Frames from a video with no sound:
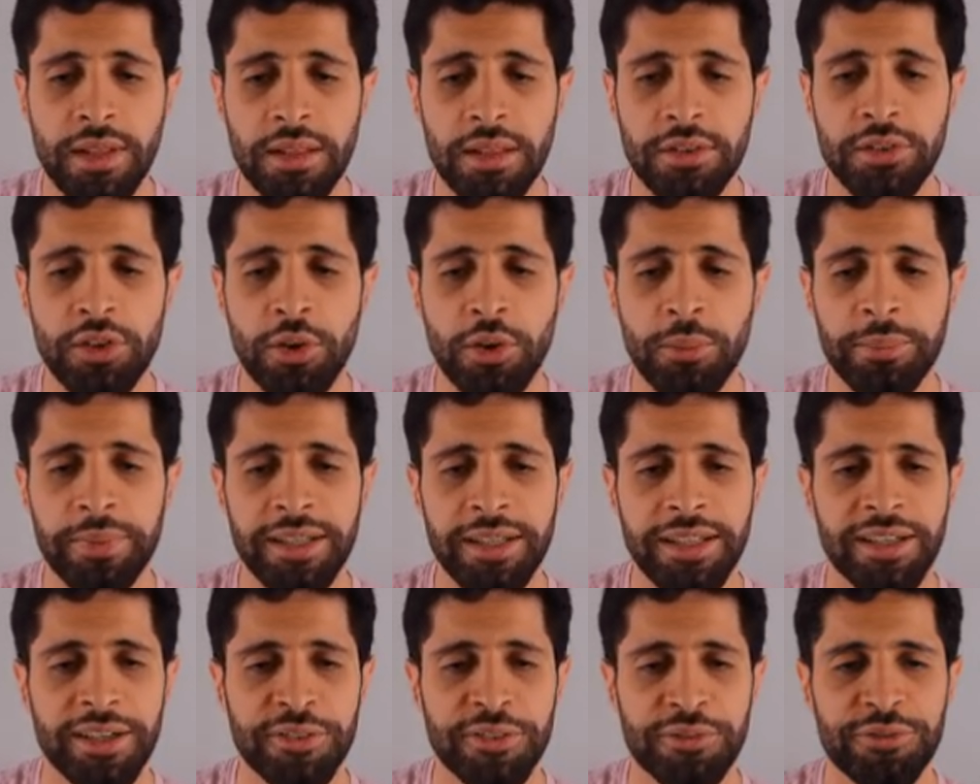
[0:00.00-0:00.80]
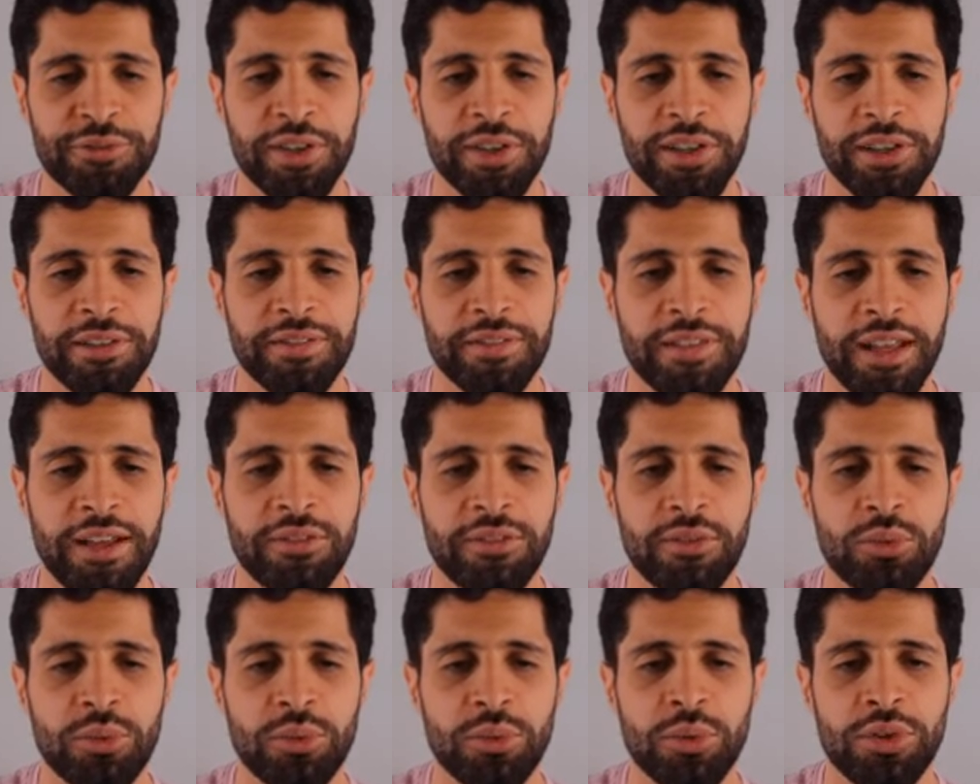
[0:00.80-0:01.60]
Don't be afraid of that,
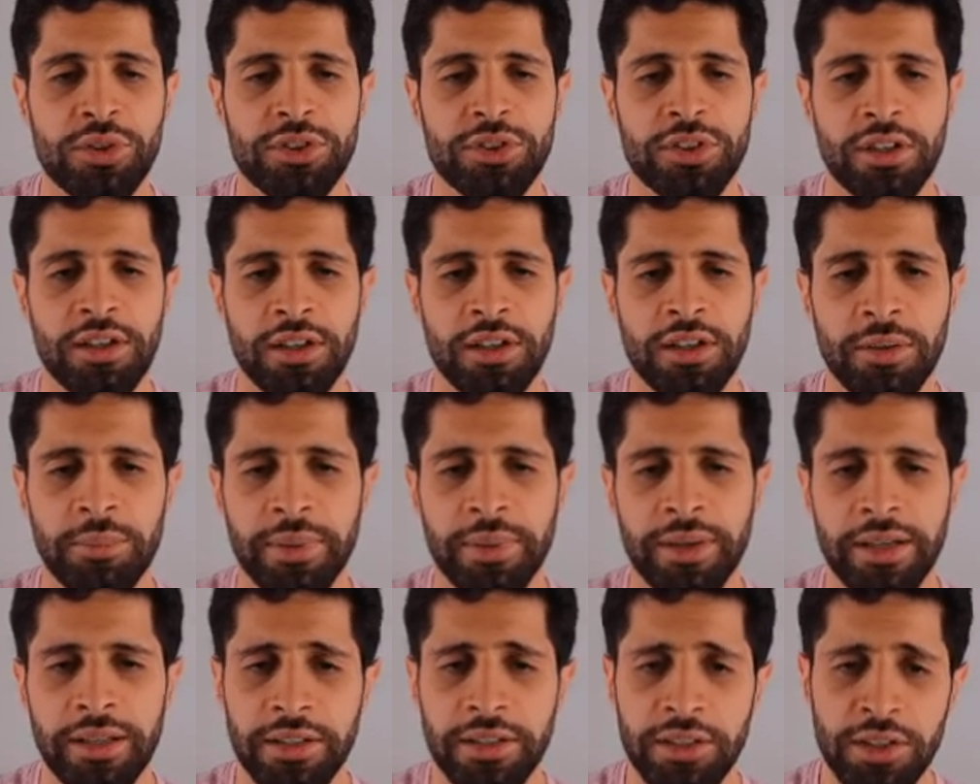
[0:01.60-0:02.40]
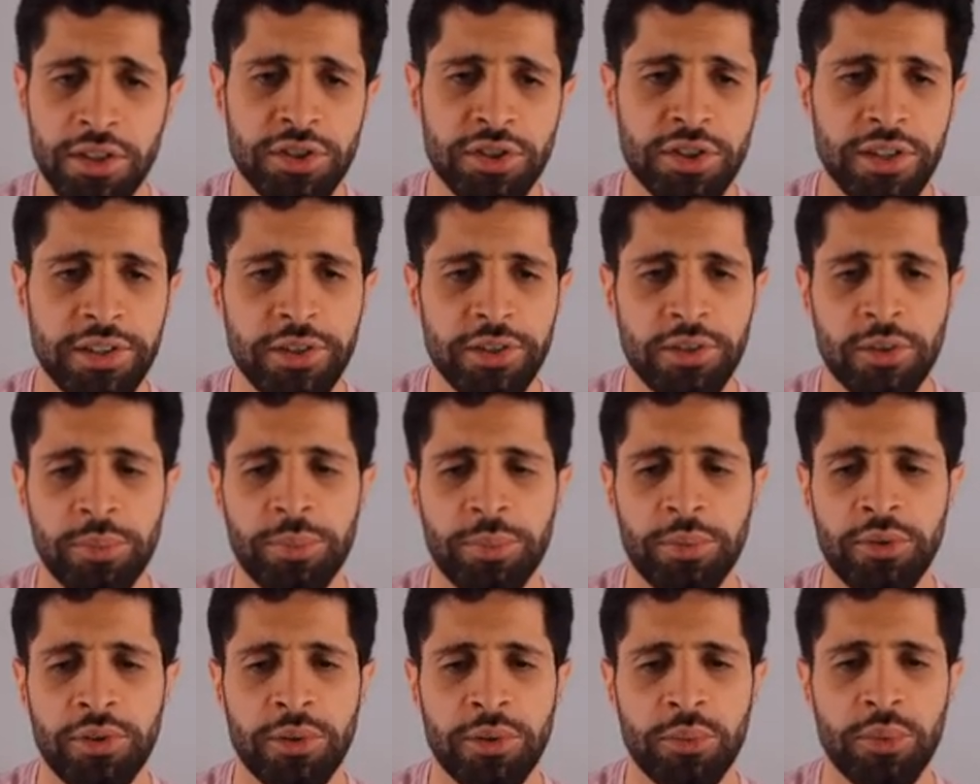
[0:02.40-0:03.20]
of course, but usually your
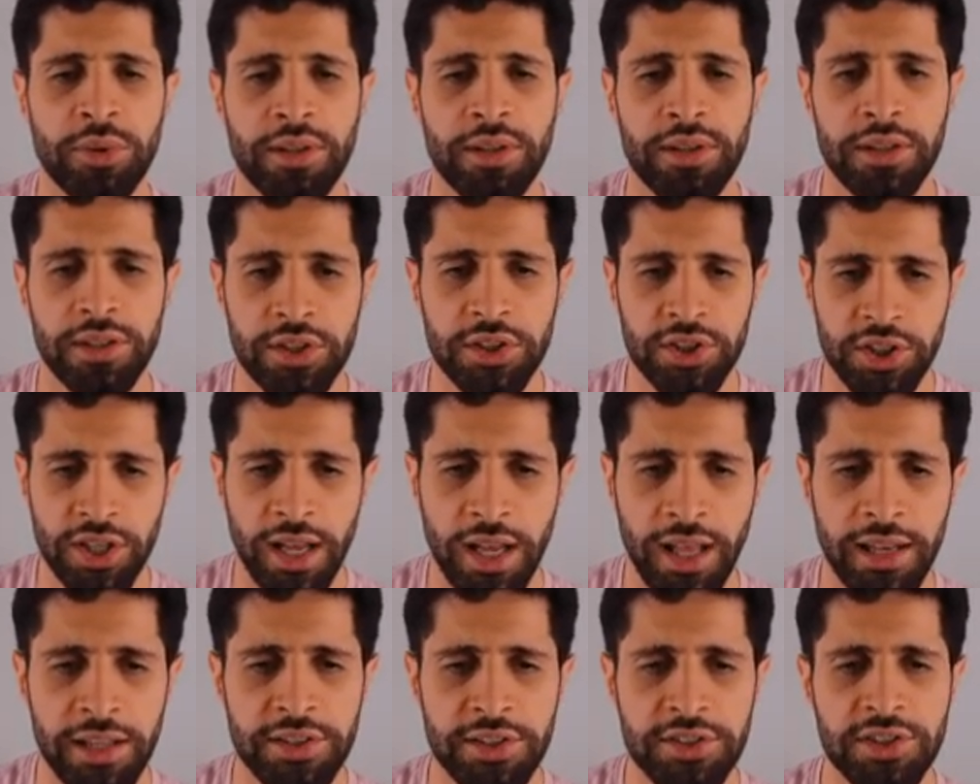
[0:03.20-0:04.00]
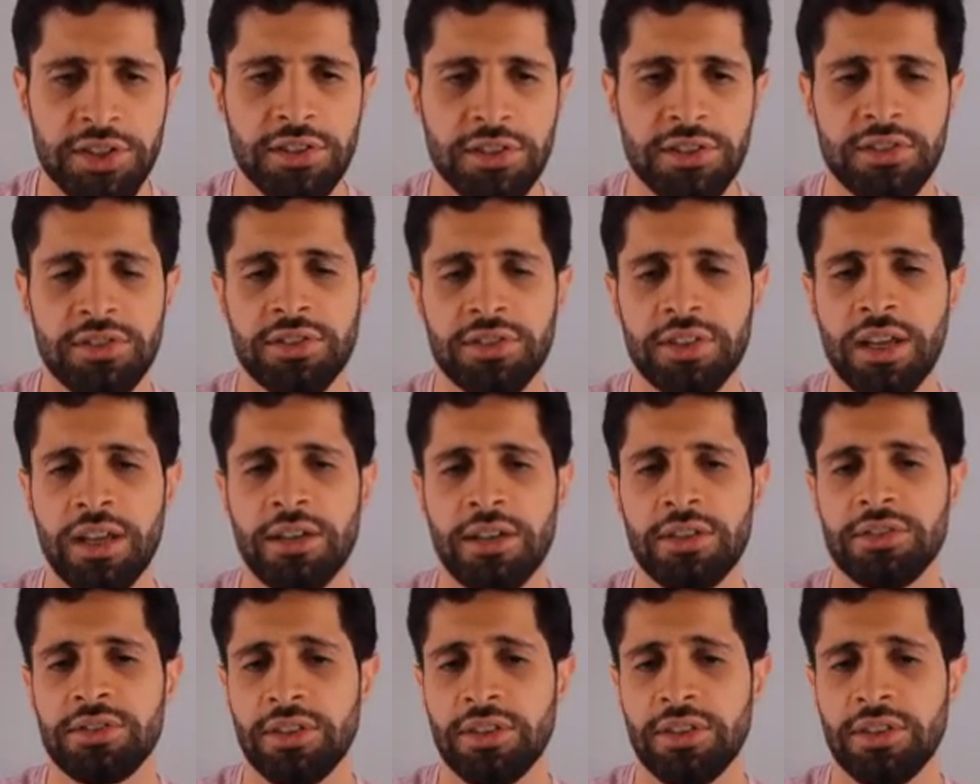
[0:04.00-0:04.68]
opponent will challenge you in the center.